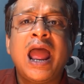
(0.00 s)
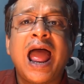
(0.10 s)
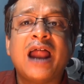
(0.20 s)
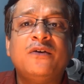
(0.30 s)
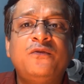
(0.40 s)

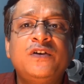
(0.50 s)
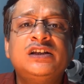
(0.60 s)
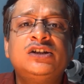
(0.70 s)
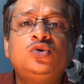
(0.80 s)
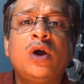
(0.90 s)
and
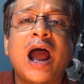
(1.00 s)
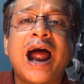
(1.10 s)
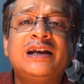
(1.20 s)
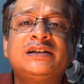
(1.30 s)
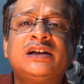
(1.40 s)
visit to
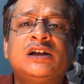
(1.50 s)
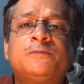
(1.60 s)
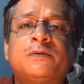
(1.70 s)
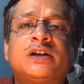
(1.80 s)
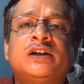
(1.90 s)
an additional
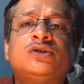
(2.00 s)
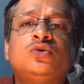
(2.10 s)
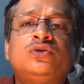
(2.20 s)
specialist to